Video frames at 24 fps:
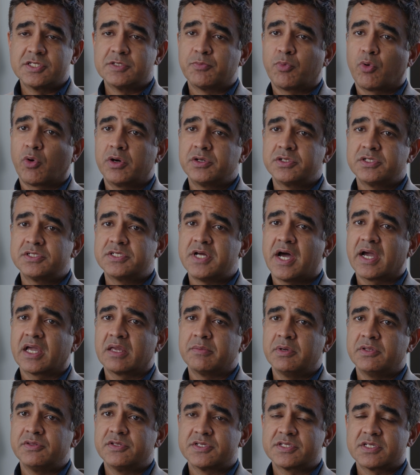it's important to
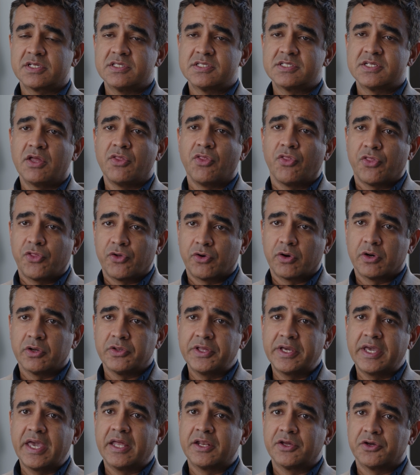document this consent
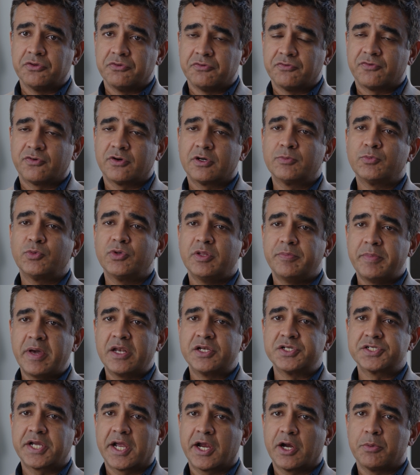thoroughly and confirm with the
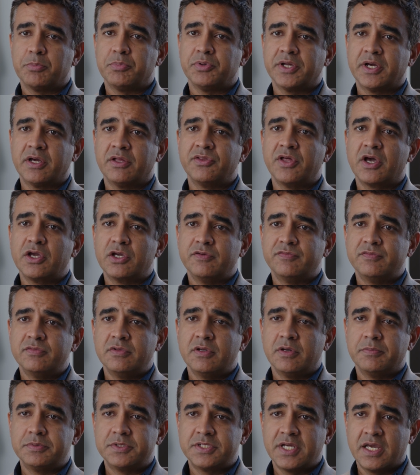managed care plan that you've
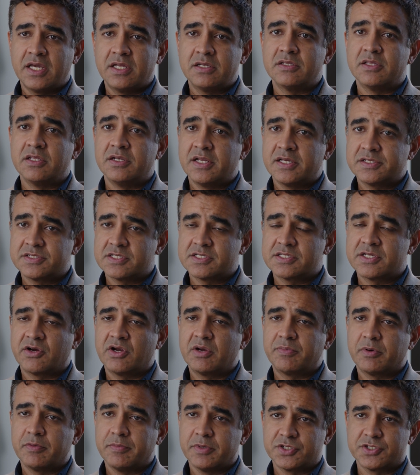obtained the
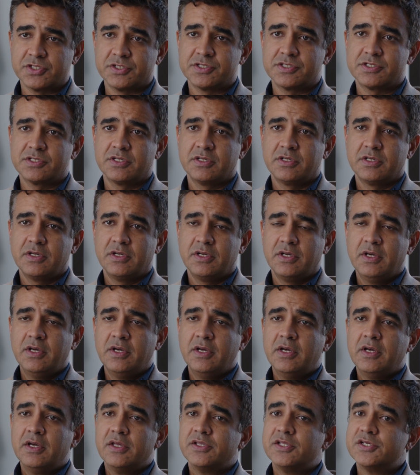necessary permissions.
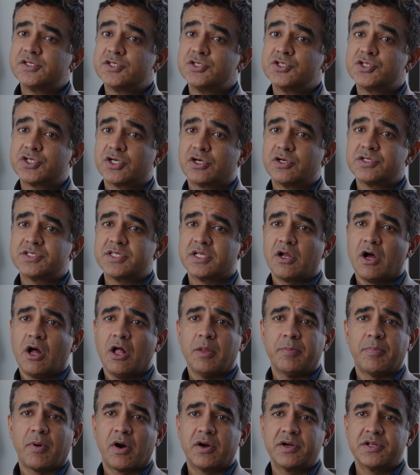This ensures that
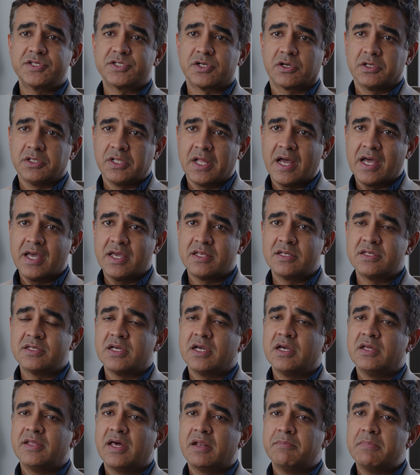all parties are
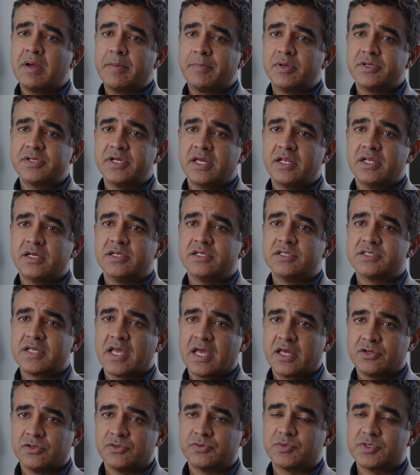aligned and that member data is
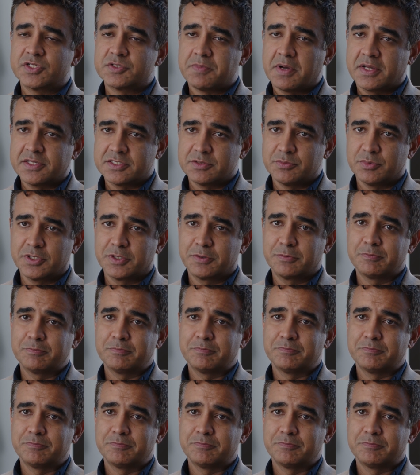handled responsibly.